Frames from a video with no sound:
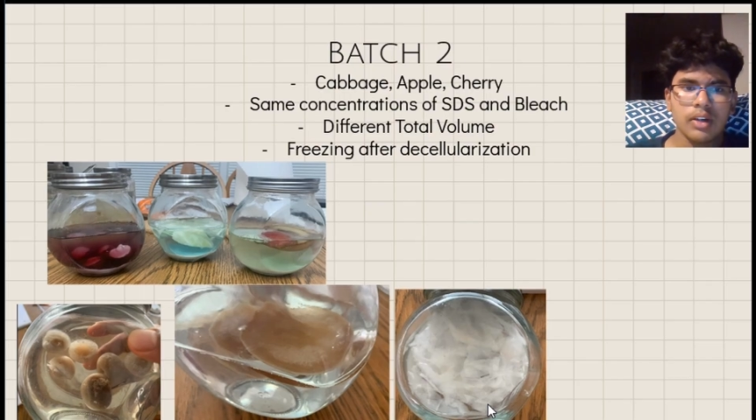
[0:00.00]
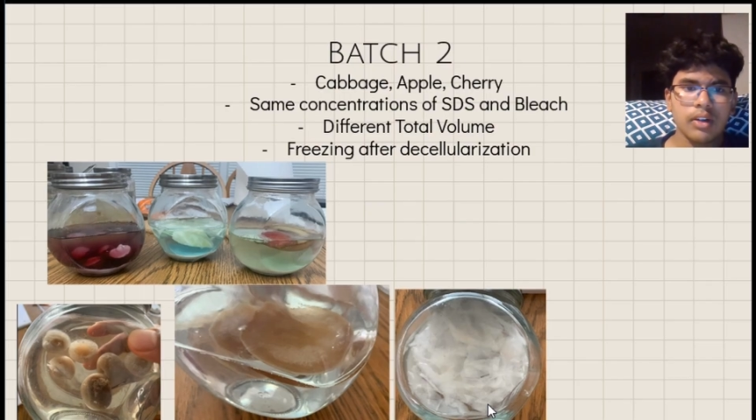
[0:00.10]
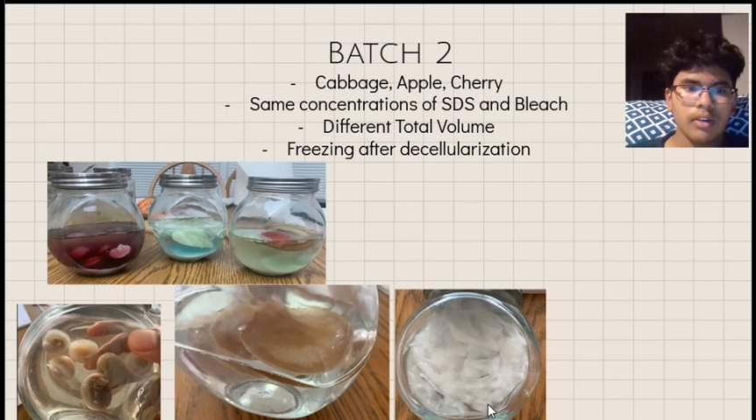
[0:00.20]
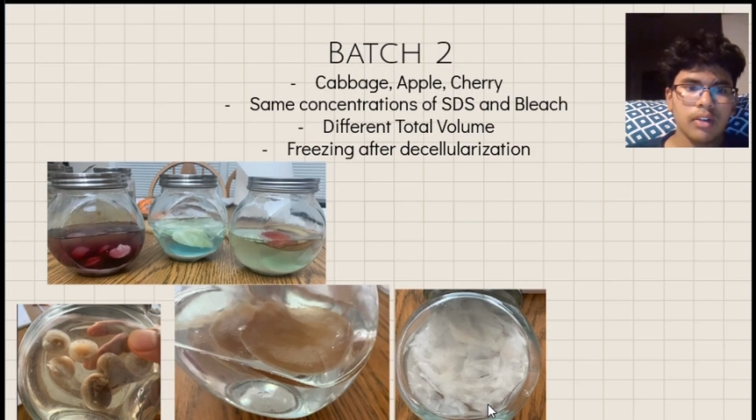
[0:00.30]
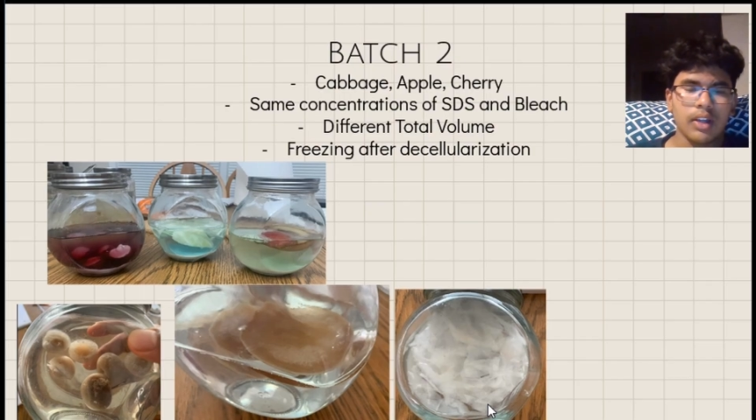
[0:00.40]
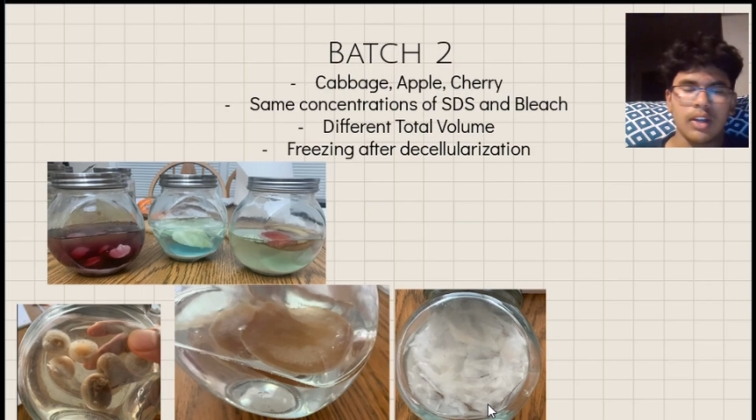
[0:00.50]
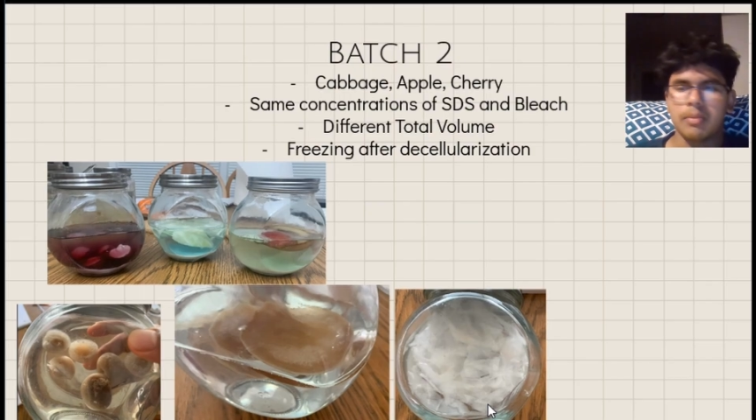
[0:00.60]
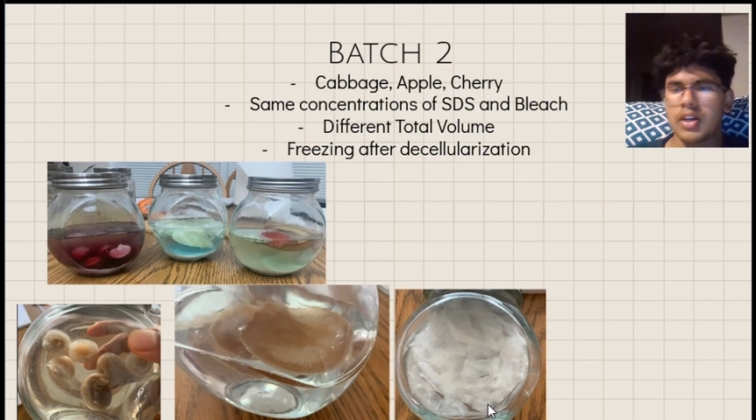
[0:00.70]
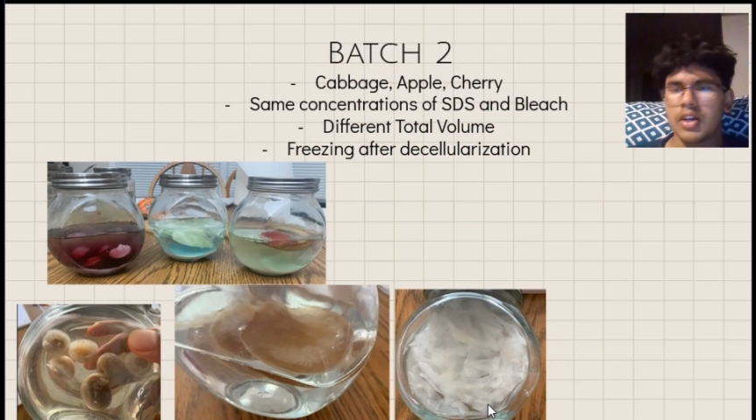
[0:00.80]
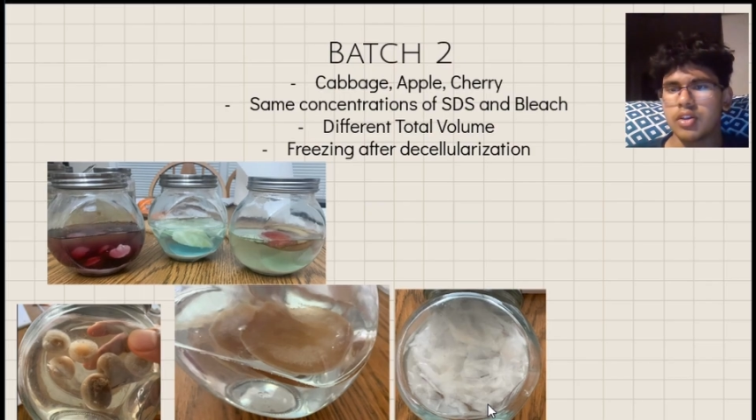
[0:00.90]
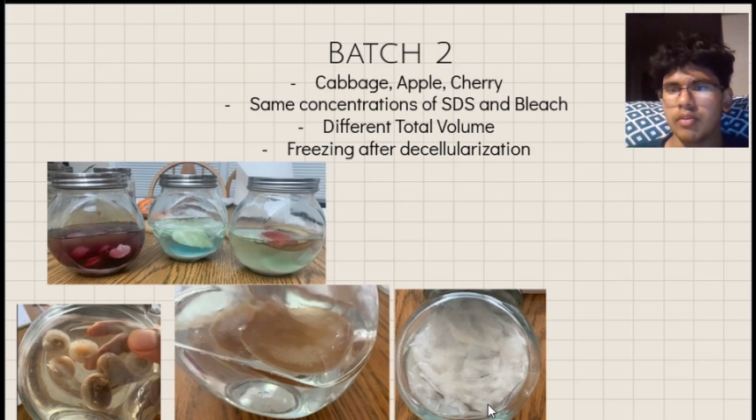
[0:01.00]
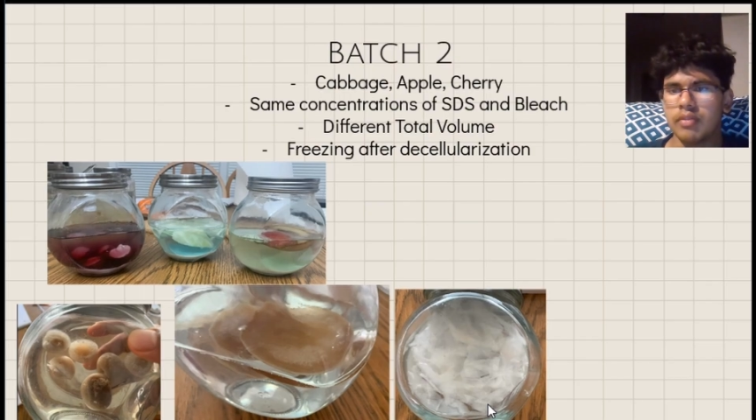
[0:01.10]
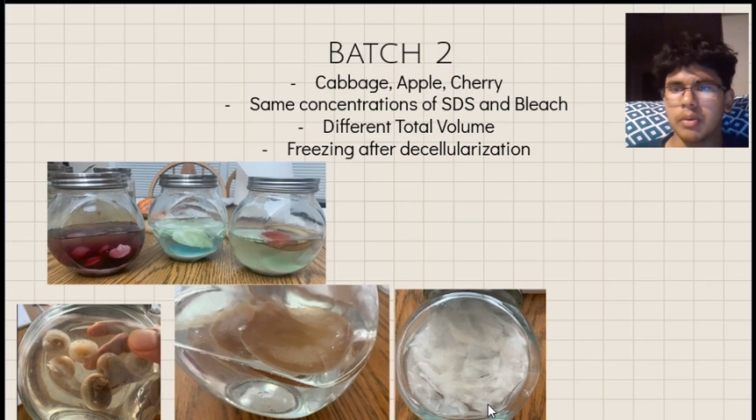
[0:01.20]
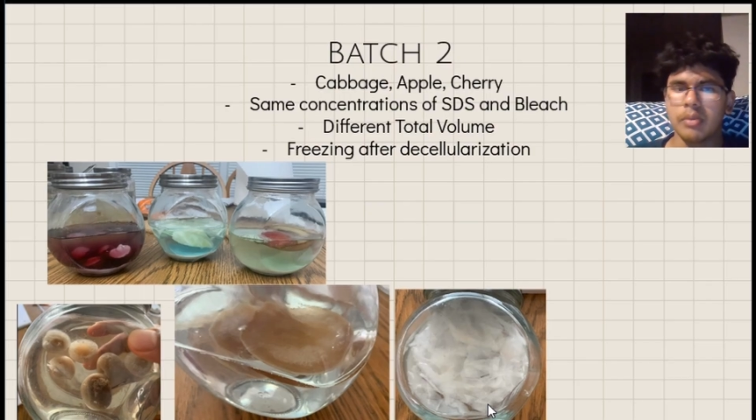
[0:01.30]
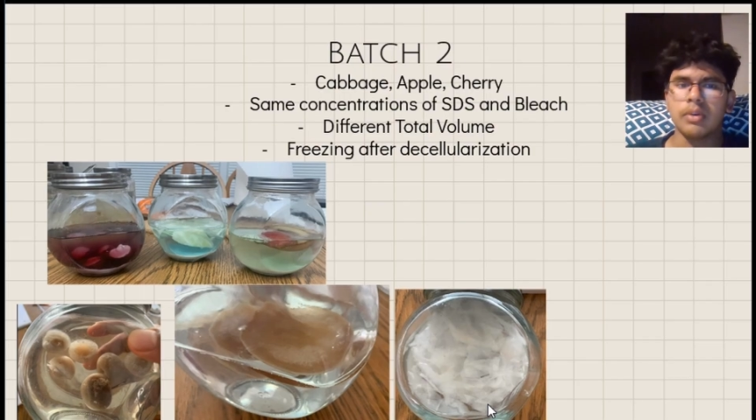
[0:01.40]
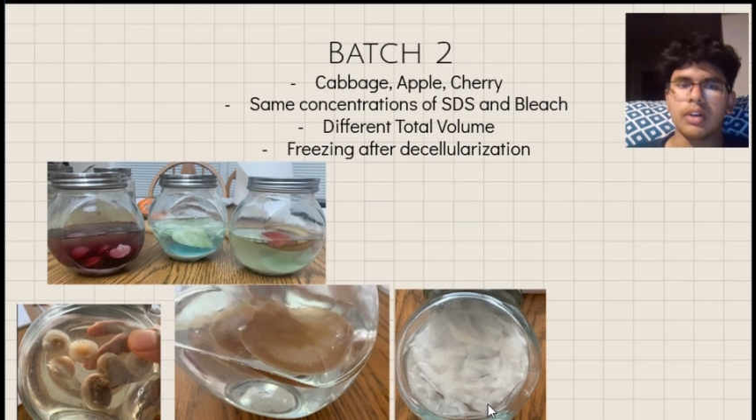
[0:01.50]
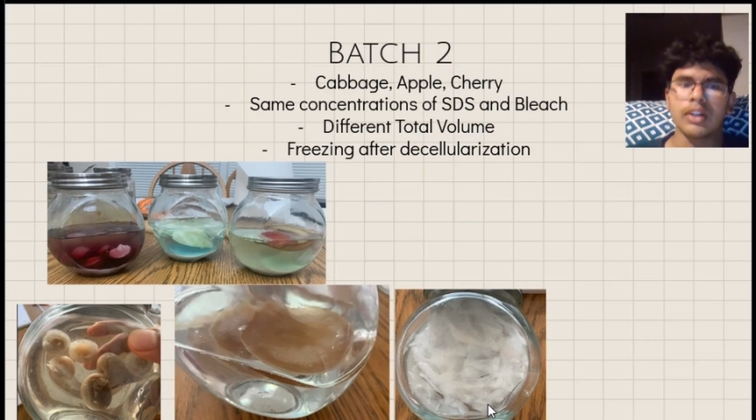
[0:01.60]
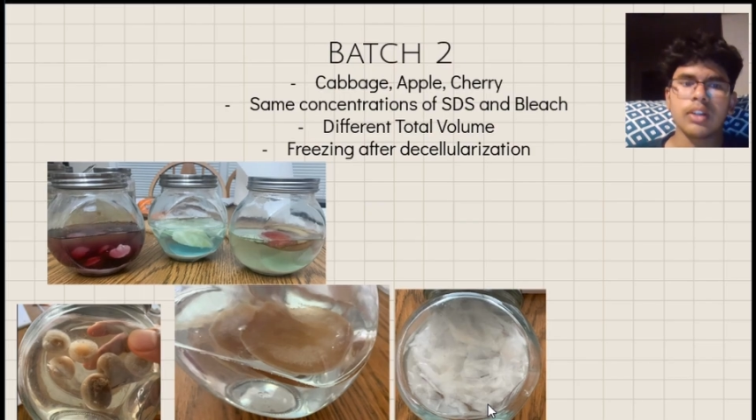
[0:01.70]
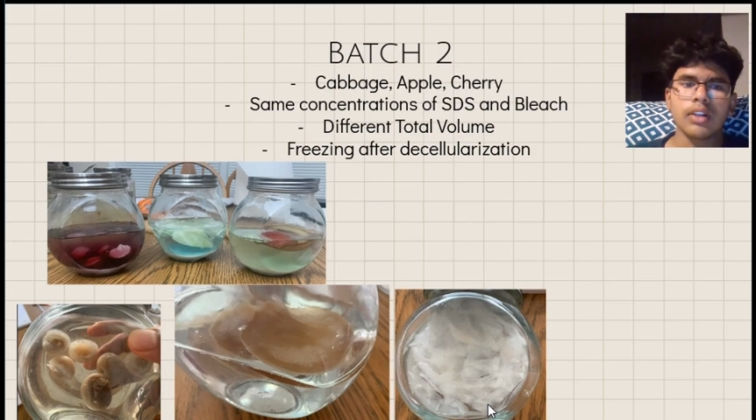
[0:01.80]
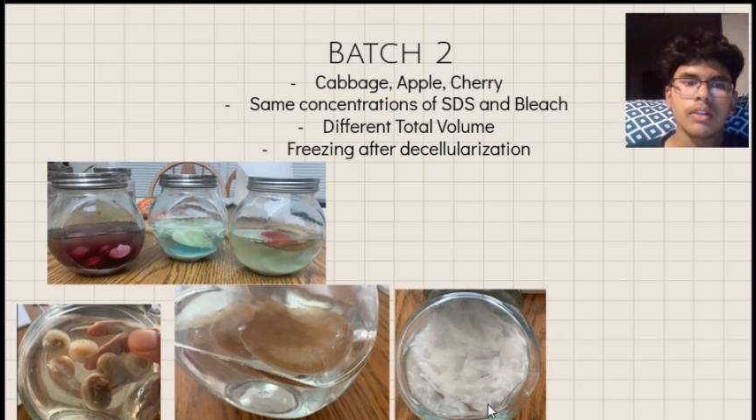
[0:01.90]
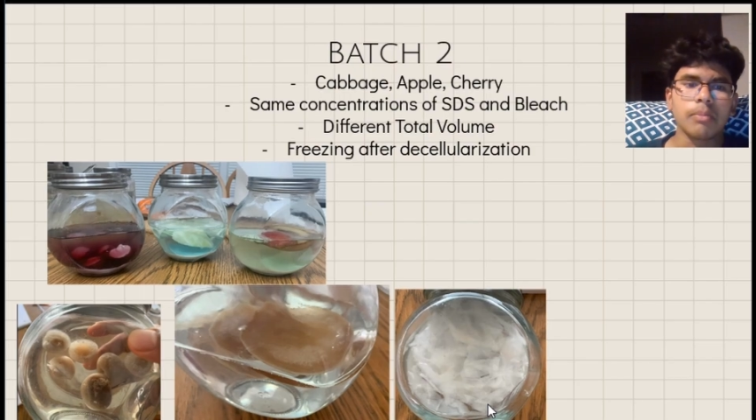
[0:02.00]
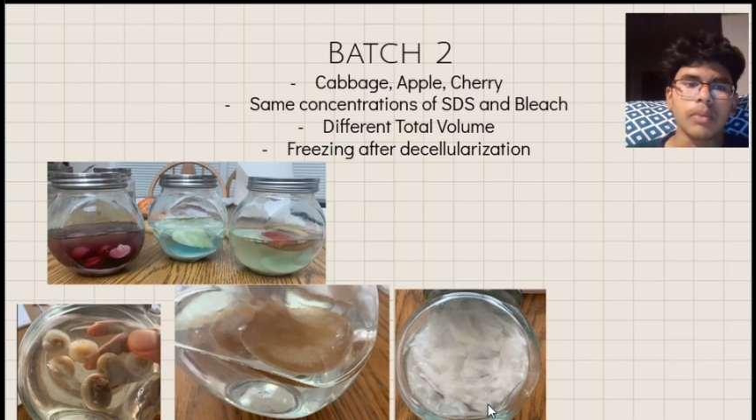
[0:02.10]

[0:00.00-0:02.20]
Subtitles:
and I'm not sure if they would work, but